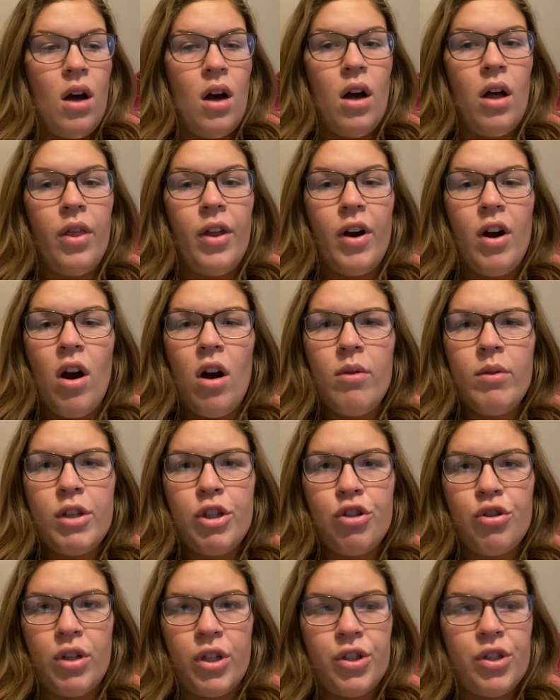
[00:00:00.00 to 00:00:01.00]
There are
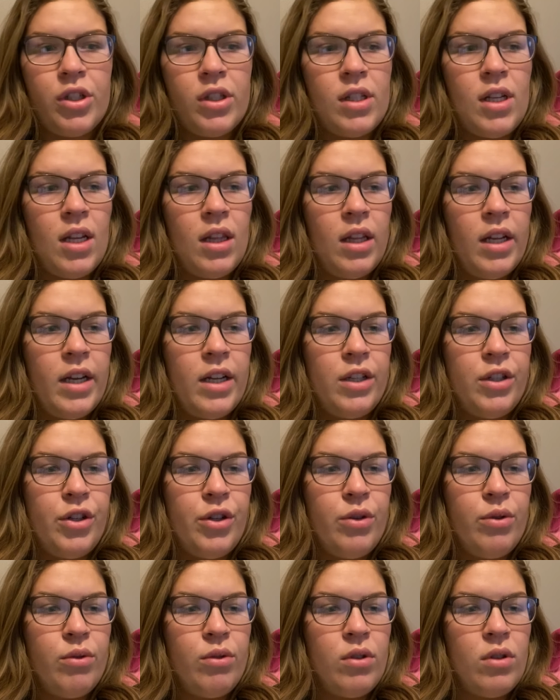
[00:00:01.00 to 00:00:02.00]
restrictions on land
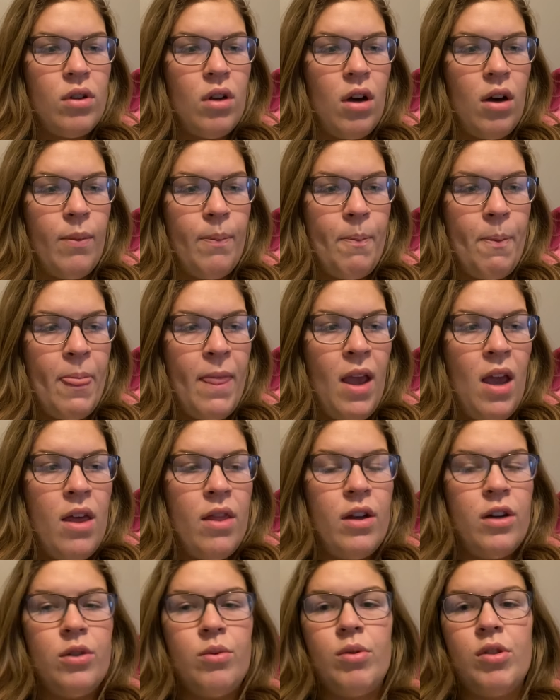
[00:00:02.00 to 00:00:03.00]
use.
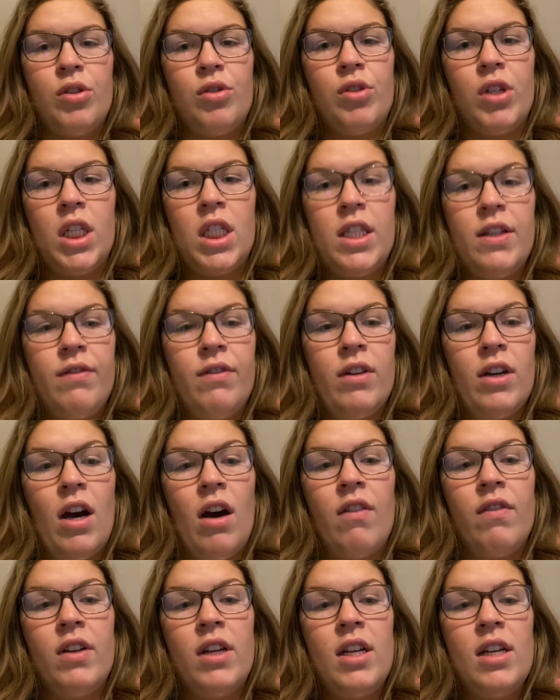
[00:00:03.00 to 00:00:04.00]
There's restrictive
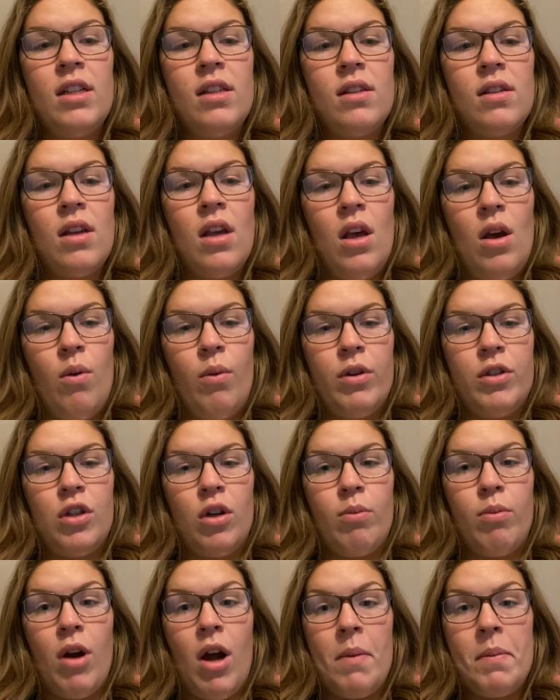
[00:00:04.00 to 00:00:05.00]
covenants, which
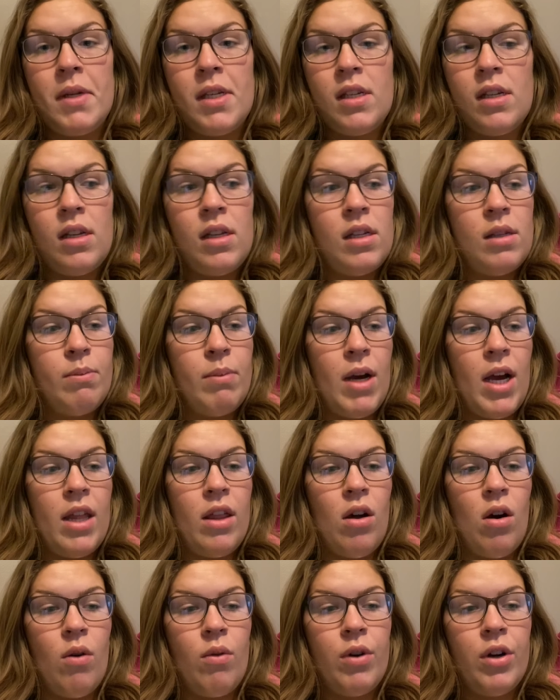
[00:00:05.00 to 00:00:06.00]
are promises by
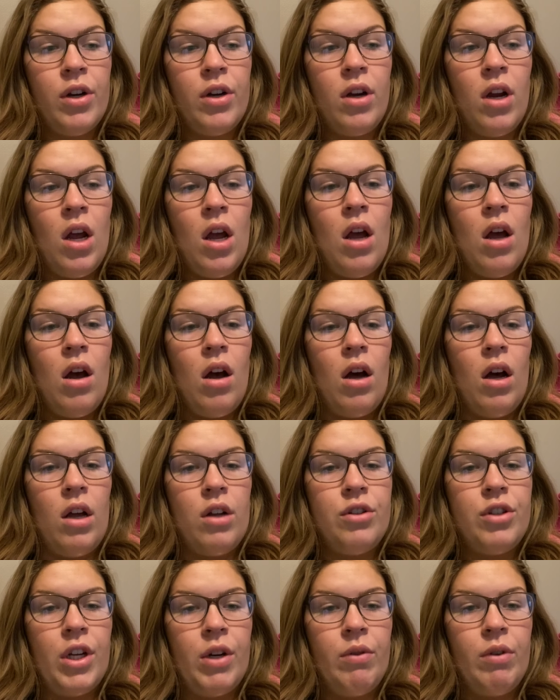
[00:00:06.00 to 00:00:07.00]
the owner,
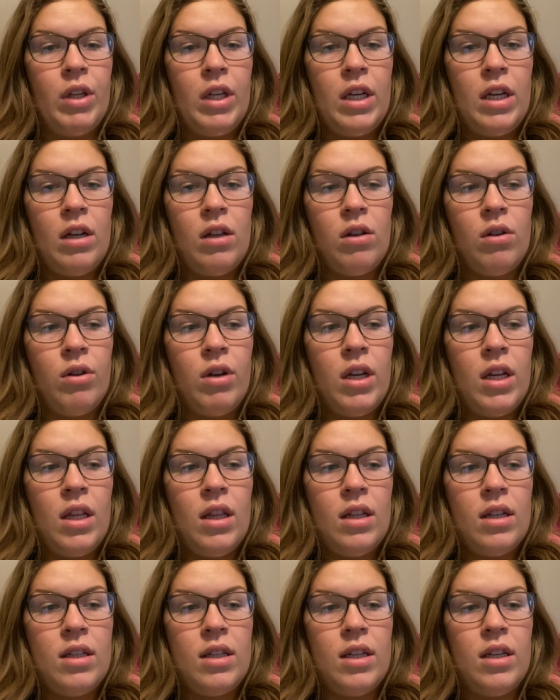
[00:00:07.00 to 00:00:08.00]
generally included
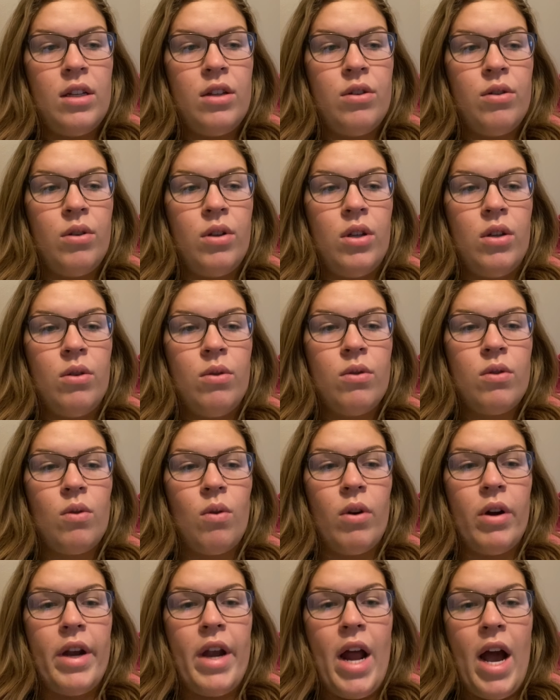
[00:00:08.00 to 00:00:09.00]
in the deed to use
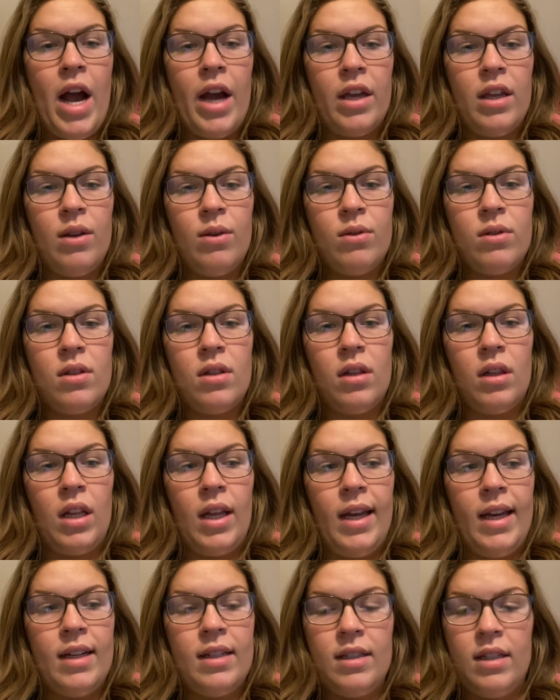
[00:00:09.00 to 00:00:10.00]
or not use the
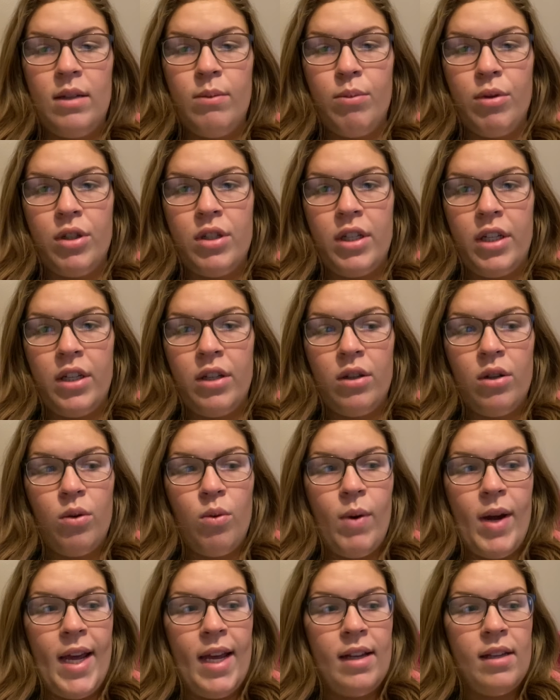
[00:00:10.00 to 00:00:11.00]
land in particular
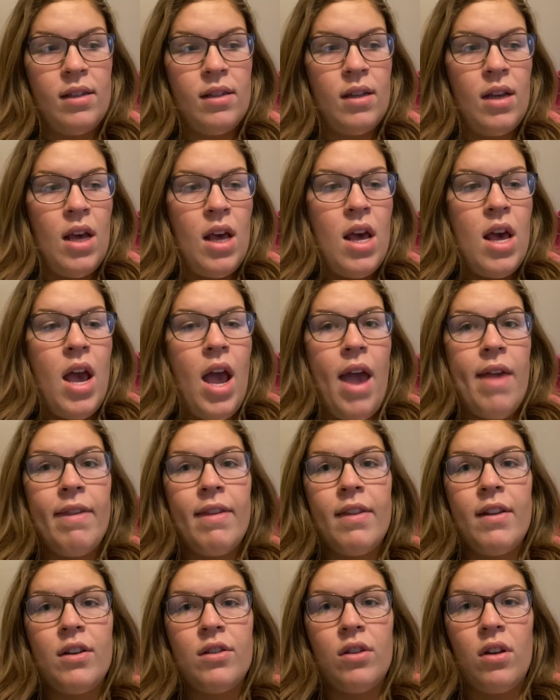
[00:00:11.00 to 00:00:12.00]
ways. And
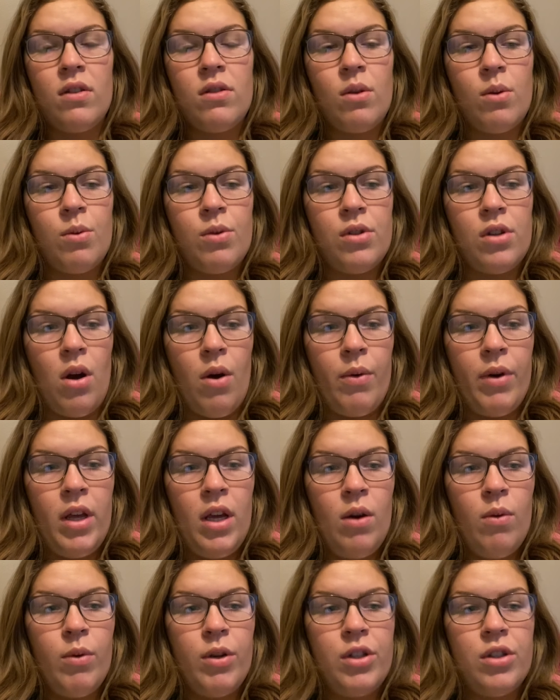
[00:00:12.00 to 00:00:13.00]
then there's also
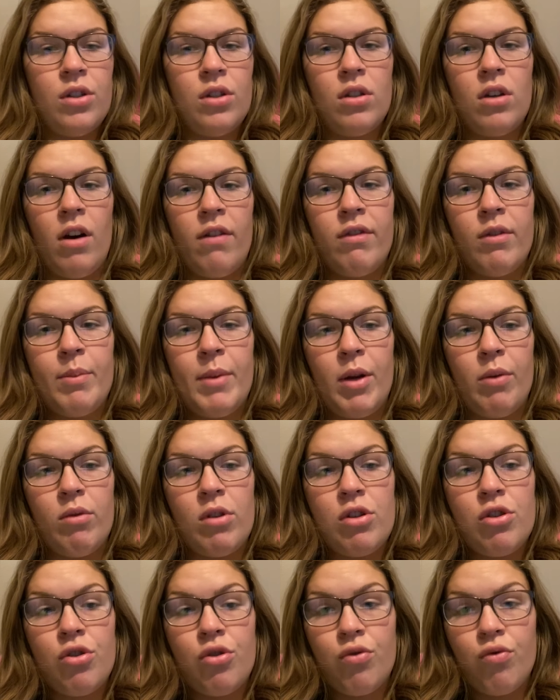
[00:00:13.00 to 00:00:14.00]
zoning, which is government
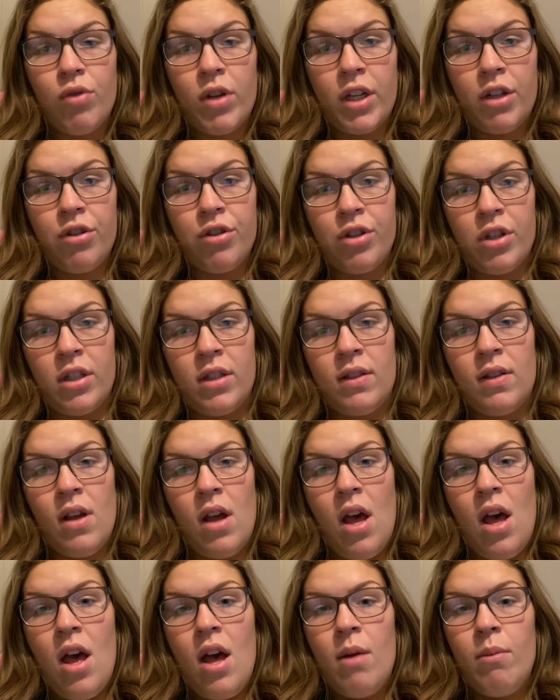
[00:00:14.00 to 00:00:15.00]
restrictions
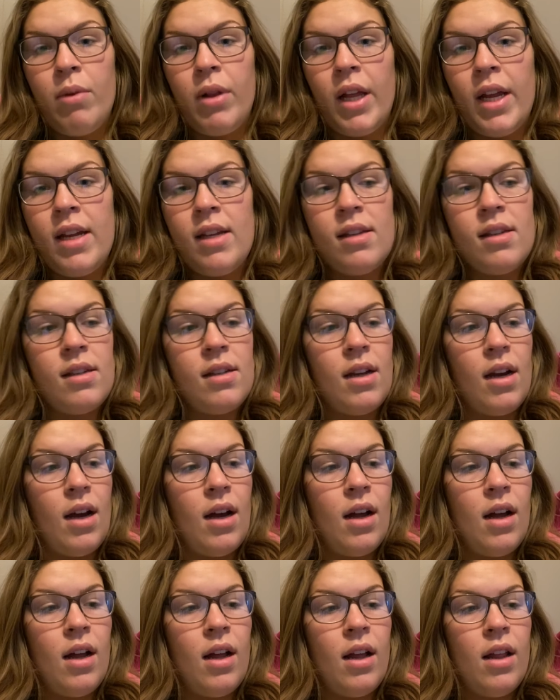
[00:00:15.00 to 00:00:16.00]
placed
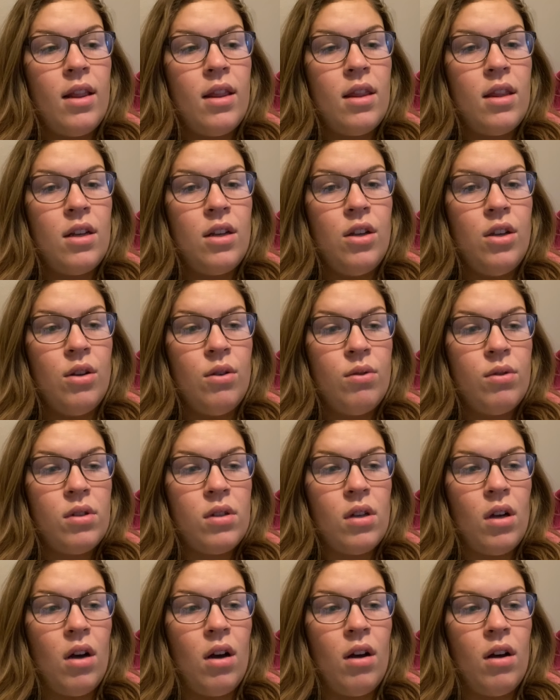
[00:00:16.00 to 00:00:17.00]
on the
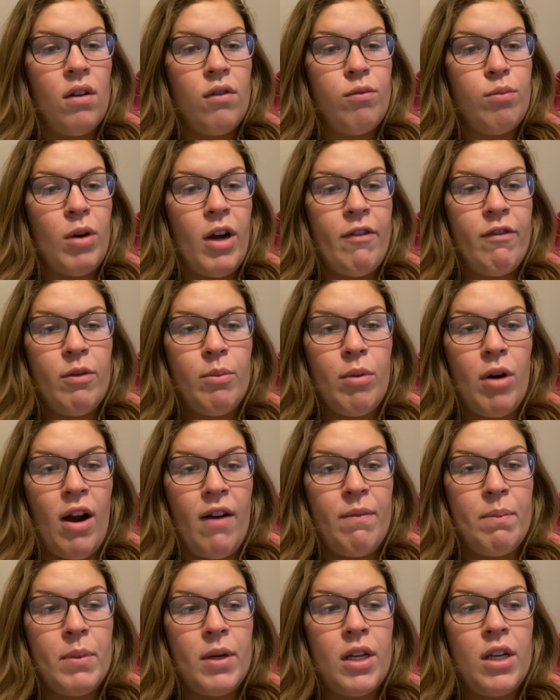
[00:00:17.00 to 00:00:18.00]
use of private
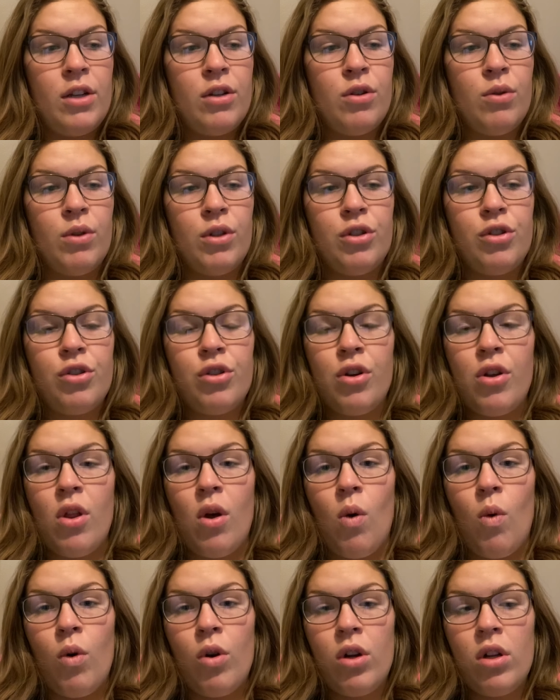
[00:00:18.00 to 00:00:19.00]
property to ensure
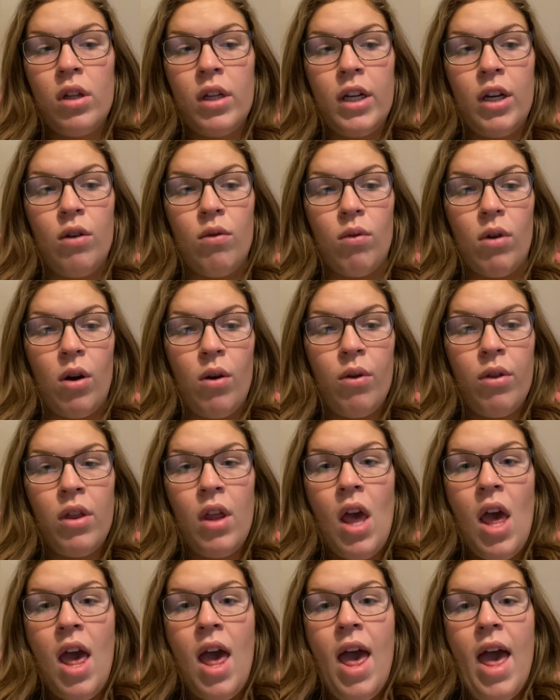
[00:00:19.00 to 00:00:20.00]
the orderly growth
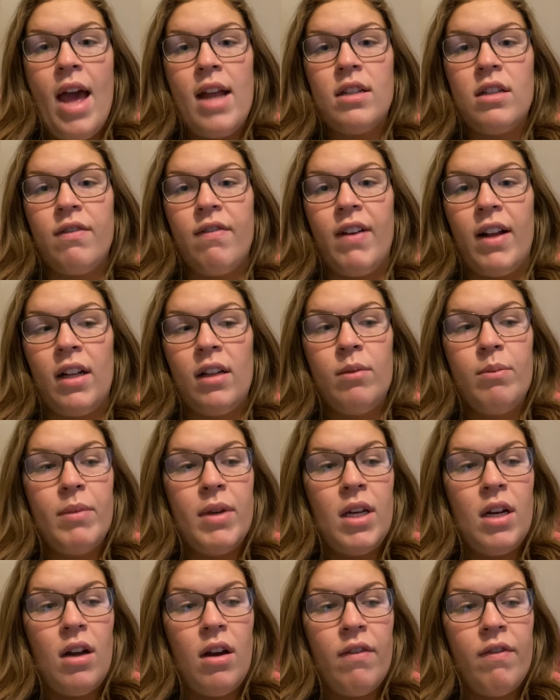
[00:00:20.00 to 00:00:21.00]
and
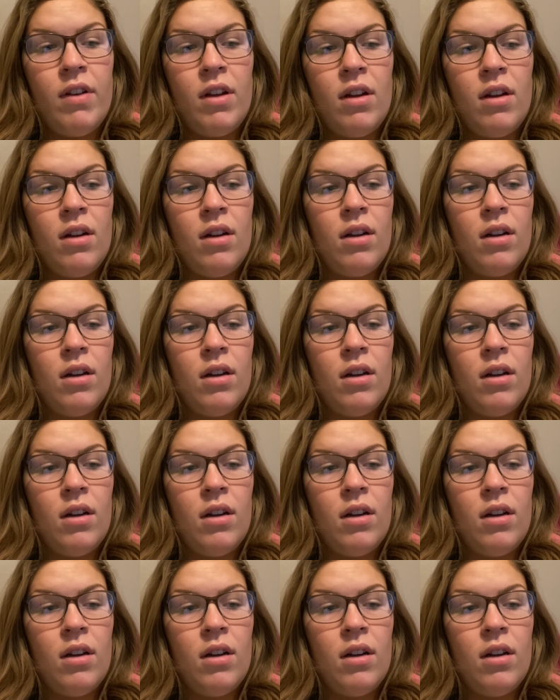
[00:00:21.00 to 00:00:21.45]
development of a